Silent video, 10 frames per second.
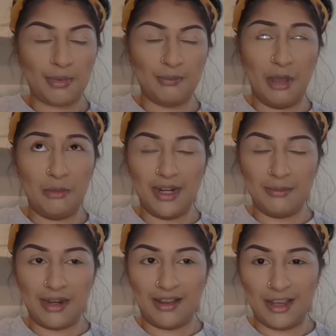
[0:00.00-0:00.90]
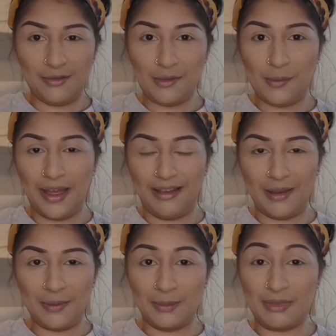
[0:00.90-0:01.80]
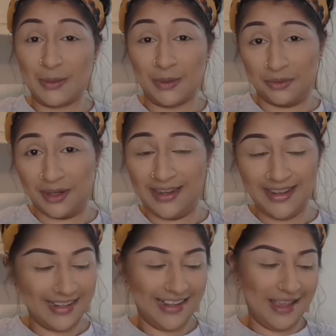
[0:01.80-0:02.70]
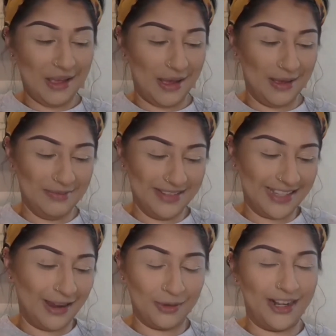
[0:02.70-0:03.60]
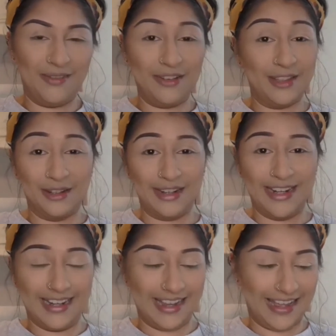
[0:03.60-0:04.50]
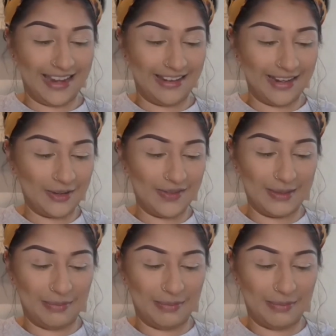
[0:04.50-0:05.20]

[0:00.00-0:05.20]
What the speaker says: moment in my life where I was obsessed with green, so I wanted everything green, and I got this